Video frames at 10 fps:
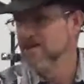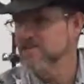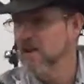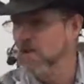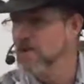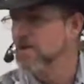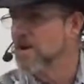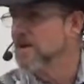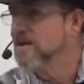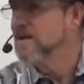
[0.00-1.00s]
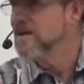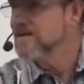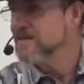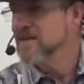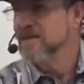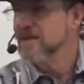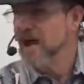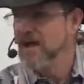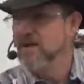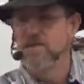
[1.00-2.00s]
tell us to go anyway the
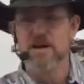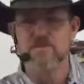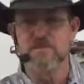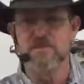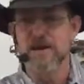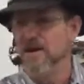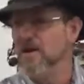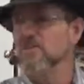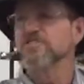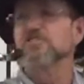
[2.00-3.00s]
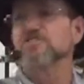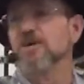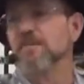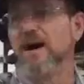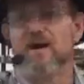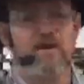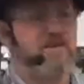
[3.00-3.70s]
Anglo Bedouin. There's somebody